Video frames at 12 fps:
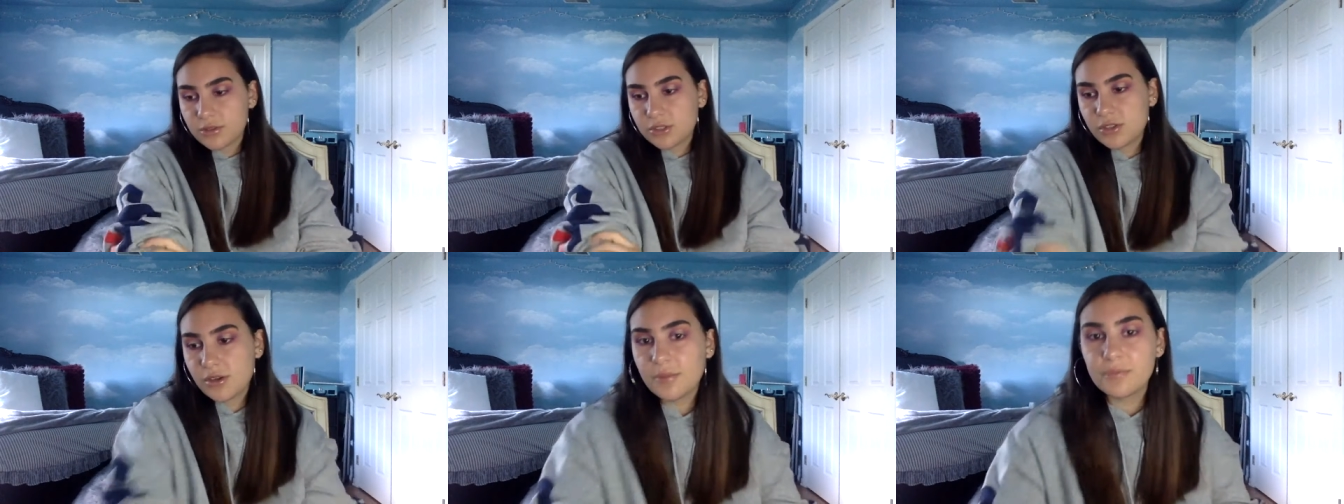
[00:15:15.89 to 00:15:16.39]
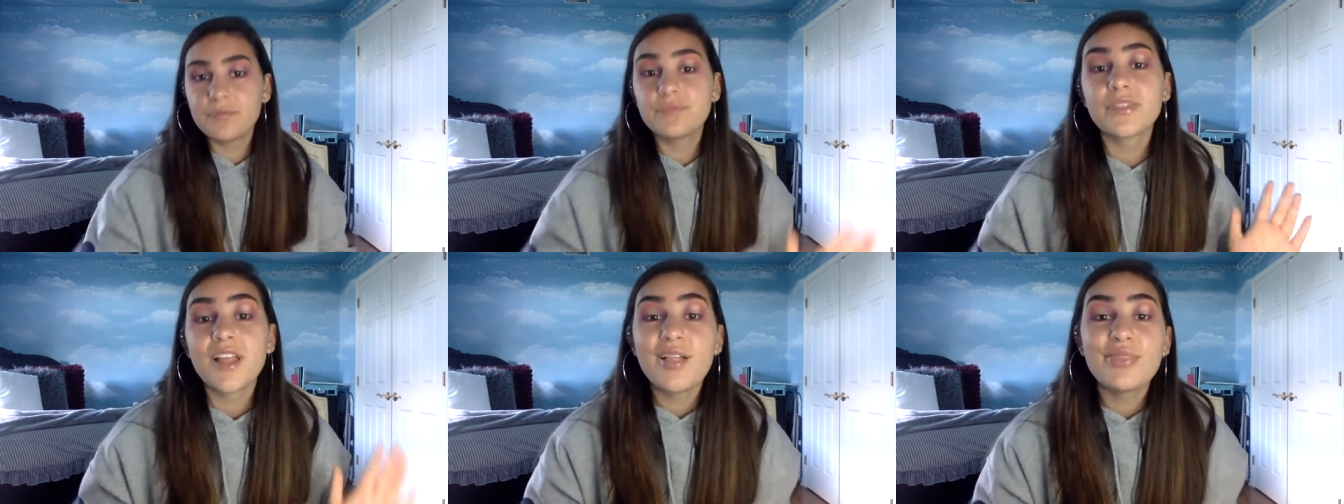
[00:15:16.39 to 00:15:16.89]
So
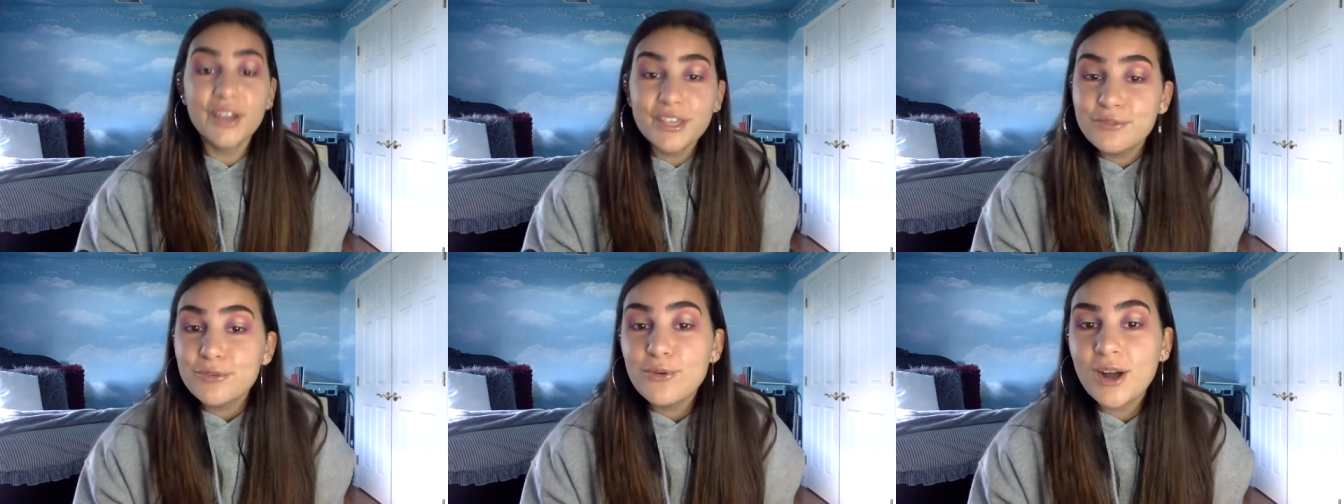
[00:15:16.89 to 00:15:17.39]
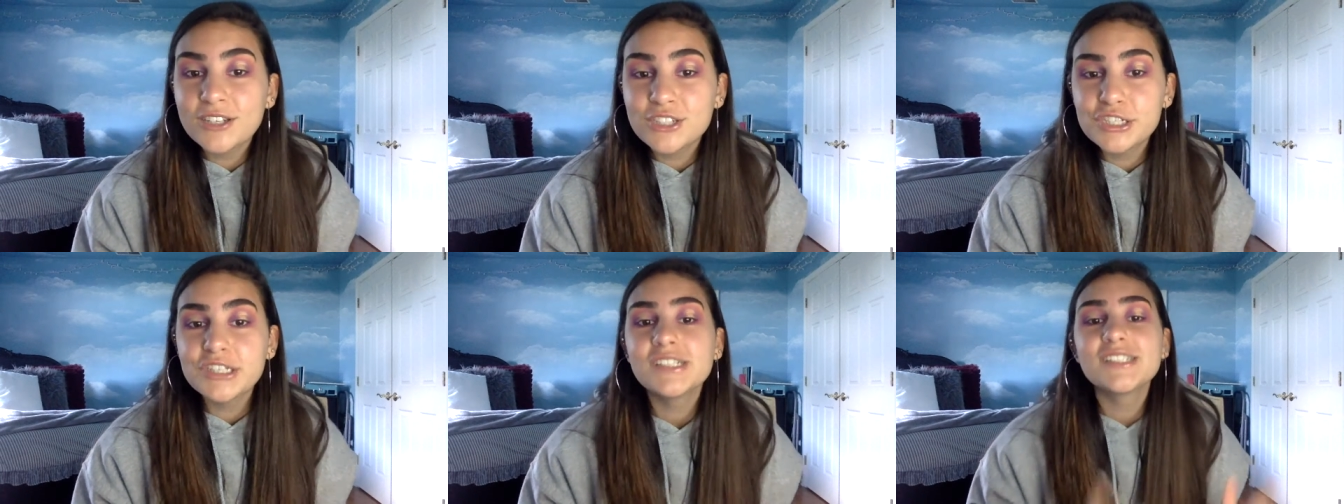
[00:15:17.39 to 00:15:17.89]
thank you for
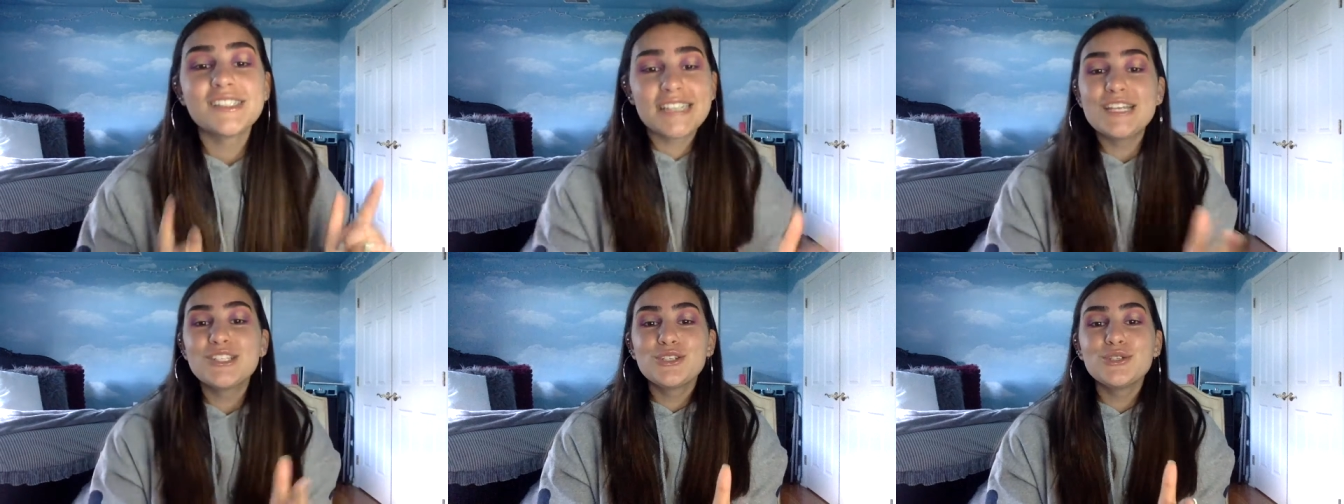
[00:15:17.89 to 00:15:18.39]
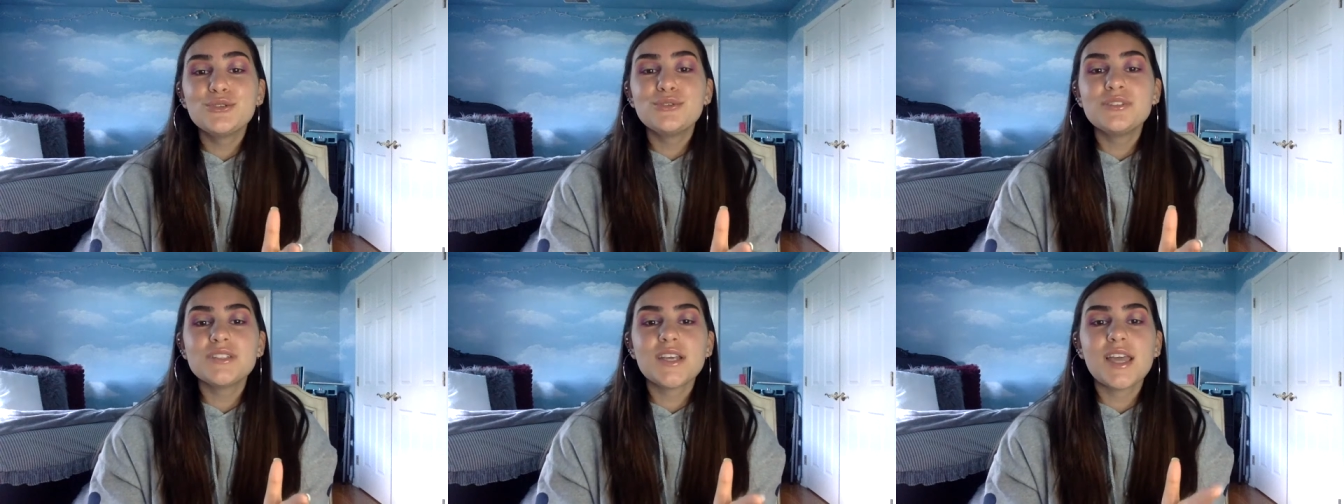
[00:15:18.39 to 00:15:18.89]
watching, stay
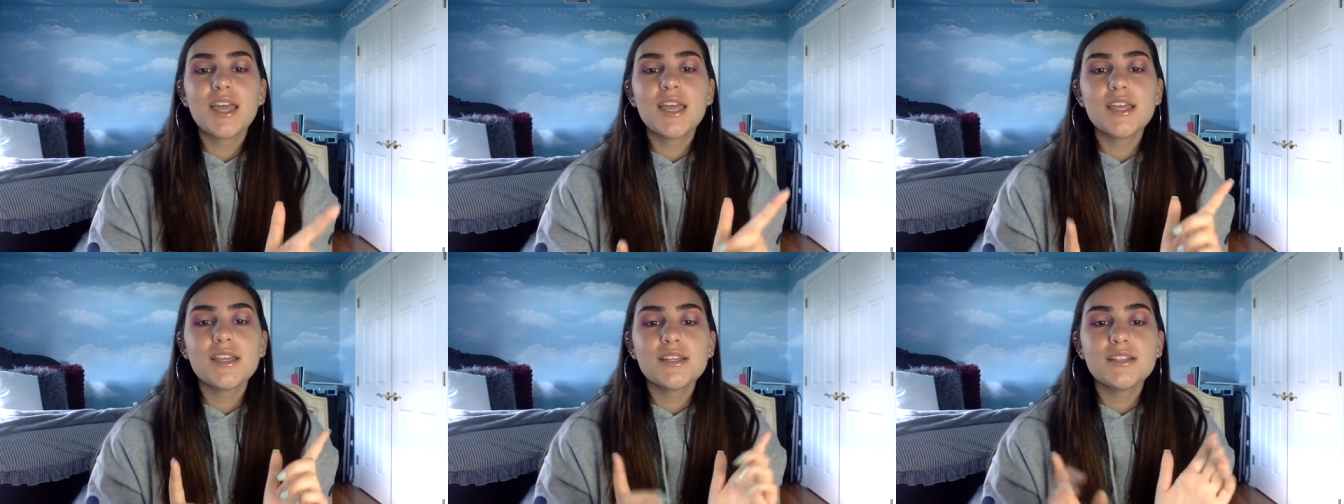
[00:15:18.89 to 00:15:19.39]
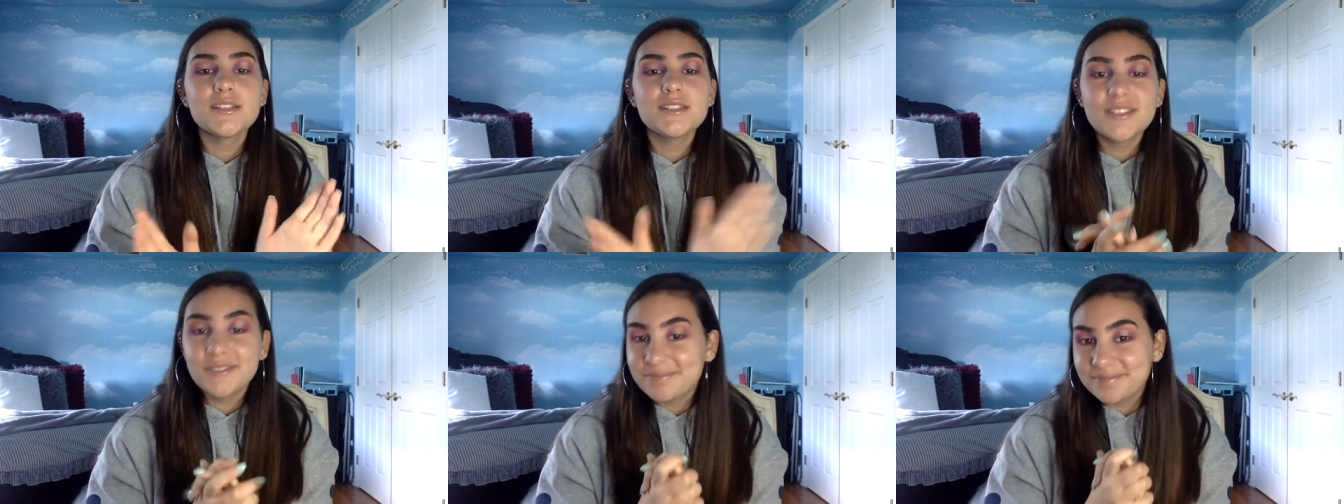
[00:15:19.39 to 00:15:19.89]
tuned, and
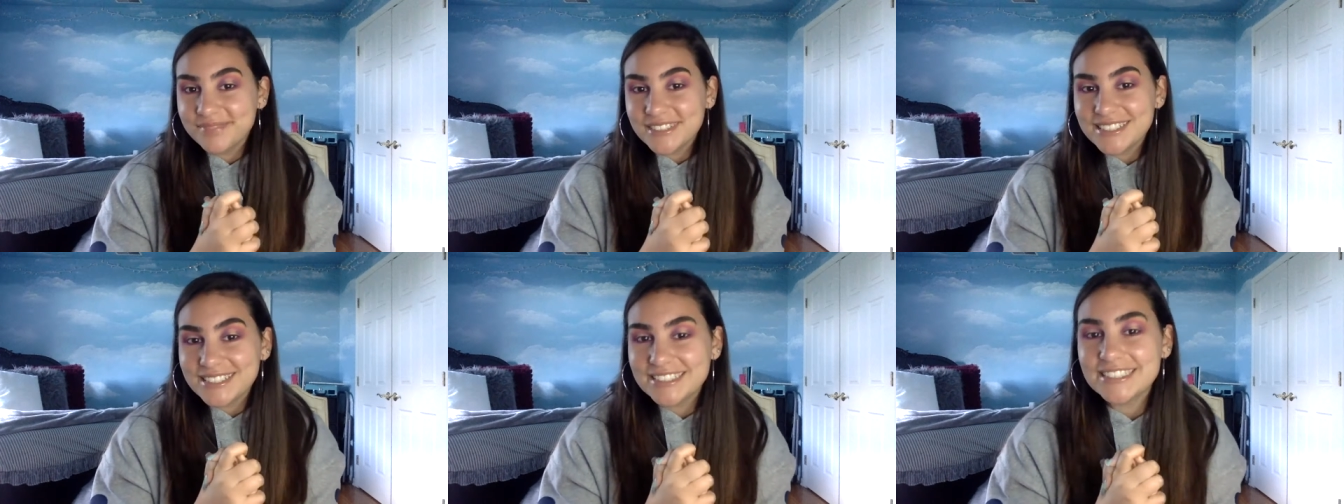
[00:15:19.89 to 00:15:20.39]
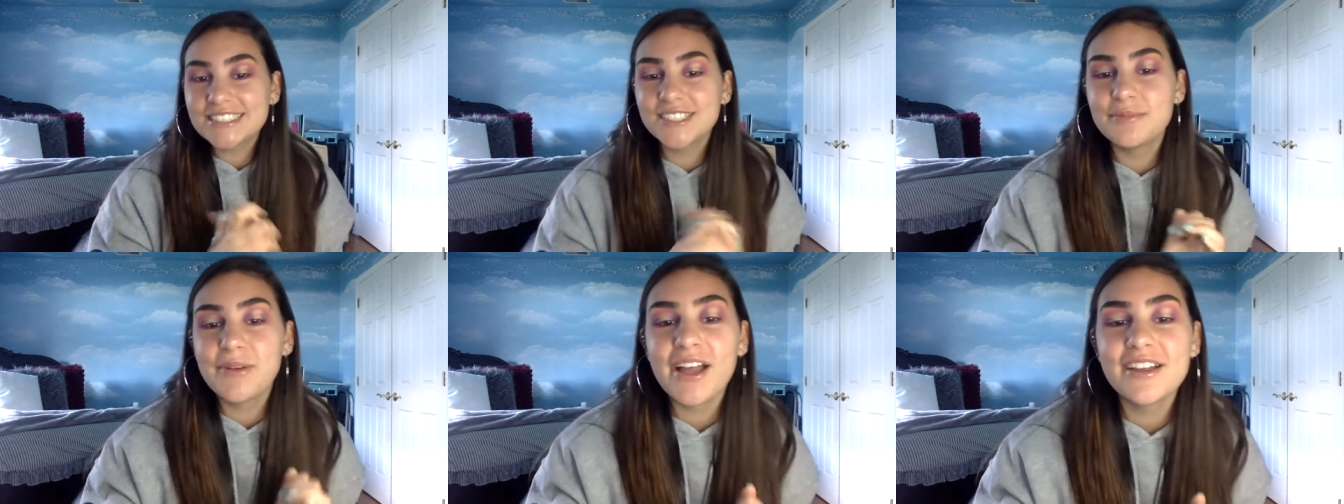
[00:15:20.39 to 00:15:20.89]

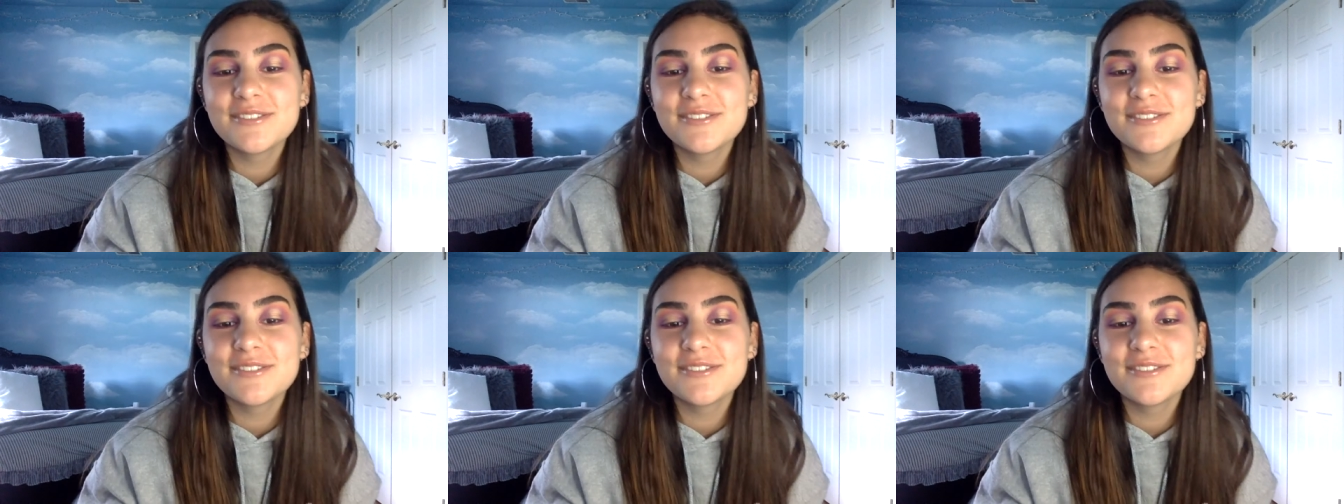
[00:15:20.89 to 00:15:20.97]
goodbye.